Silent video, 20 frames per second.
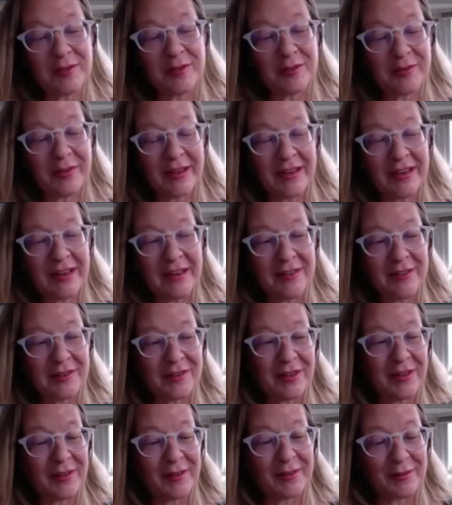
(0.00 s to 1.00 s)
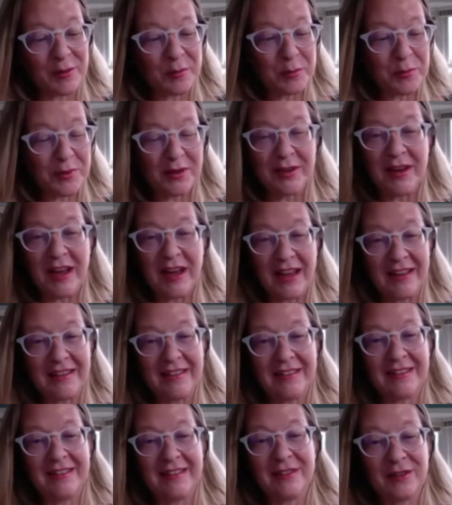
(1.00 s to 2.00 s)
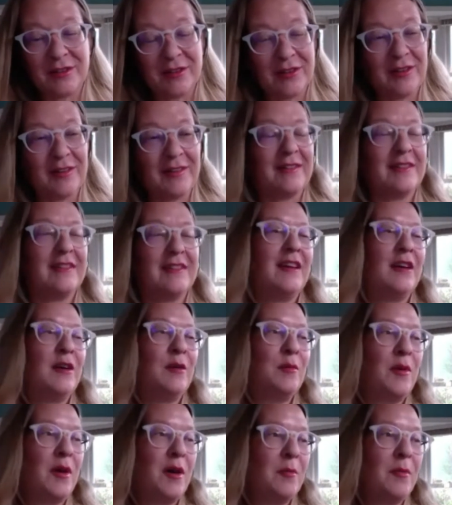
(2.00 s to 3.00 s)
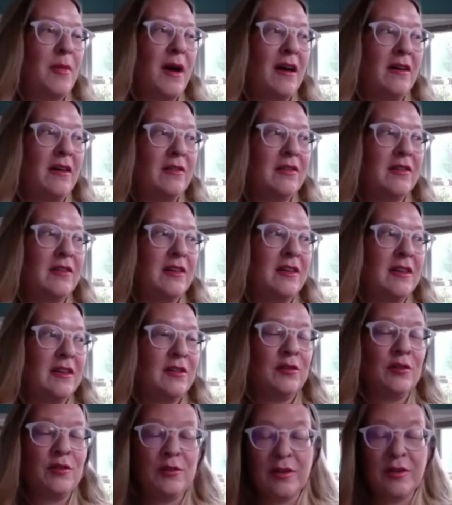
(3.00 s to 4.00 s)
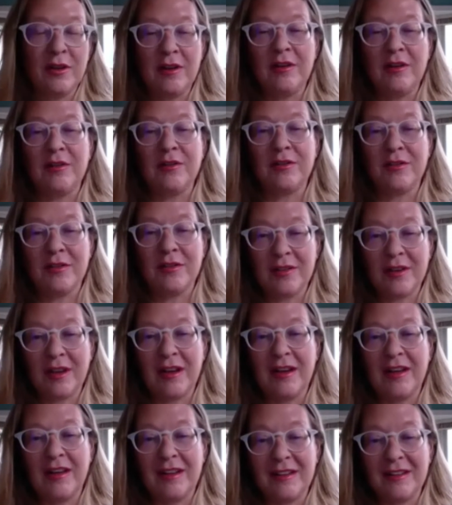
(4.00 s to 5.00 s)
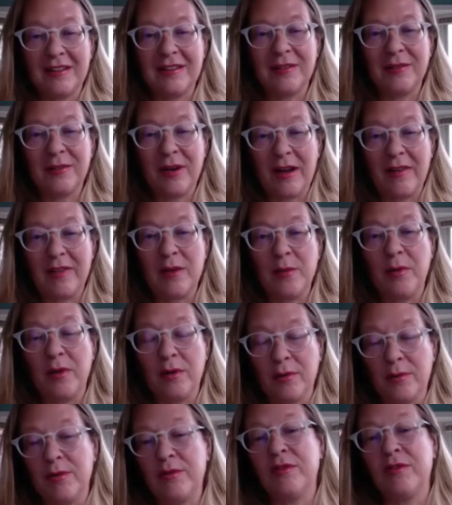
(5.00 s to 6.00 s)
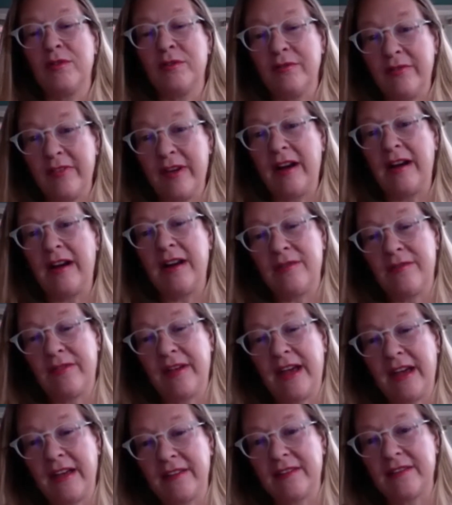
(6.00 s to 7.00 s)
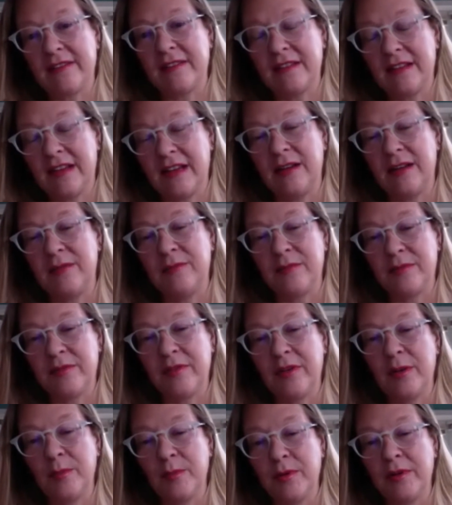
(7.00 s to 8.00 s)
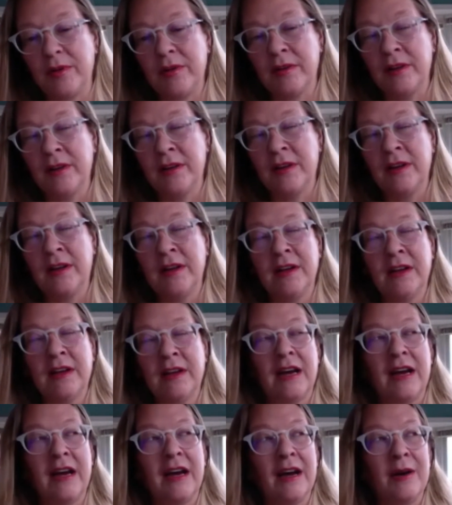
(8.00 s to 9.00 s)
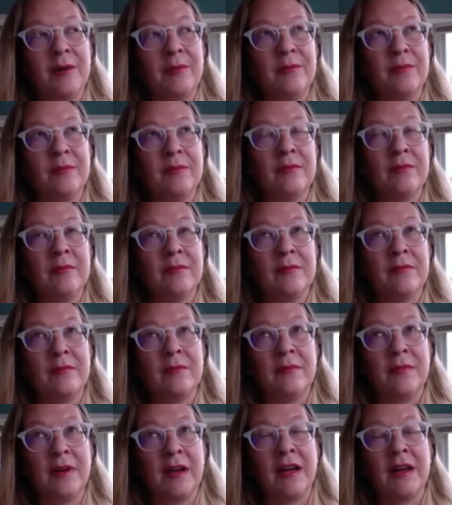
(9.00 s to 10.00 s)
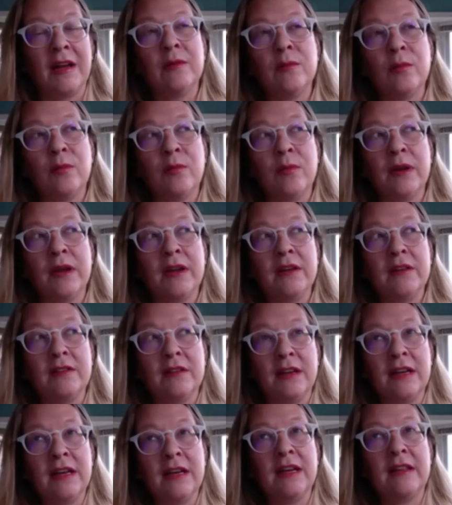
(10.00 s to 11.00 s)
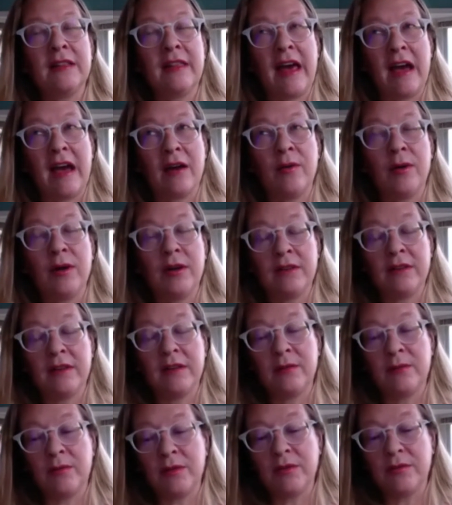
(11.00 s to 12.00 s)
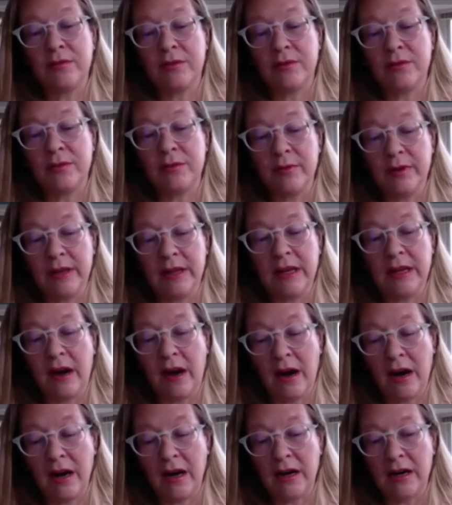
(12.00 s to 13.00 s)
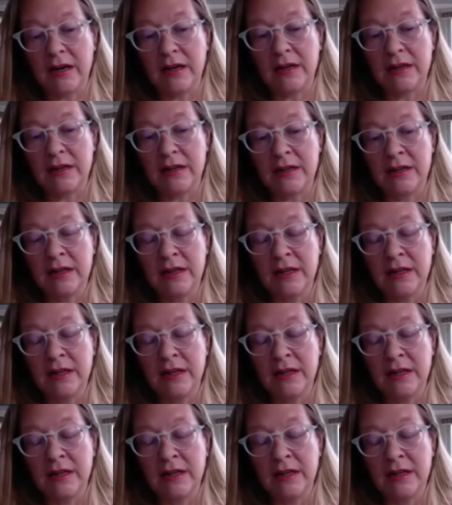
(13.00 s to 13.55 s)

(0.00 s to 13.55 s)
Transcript: To finish, like soup to nuts, it took us about 2 years to write the book, which is very fast for a book. And we did it that quickly, which was really hard